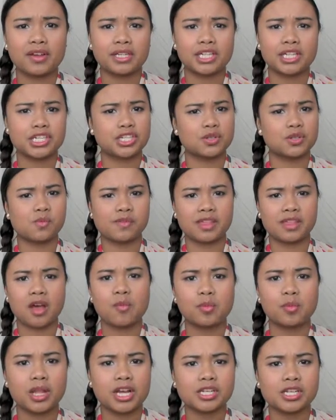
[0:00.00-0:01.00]
foundation,
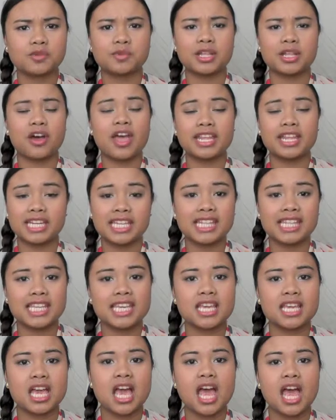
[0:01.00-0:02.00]
without blush, without
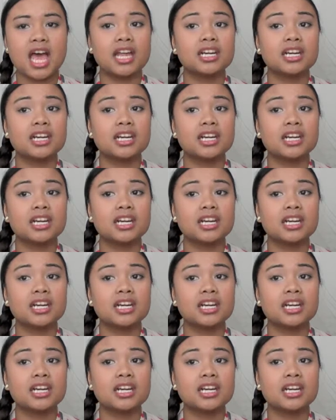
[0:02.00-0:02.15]
anything,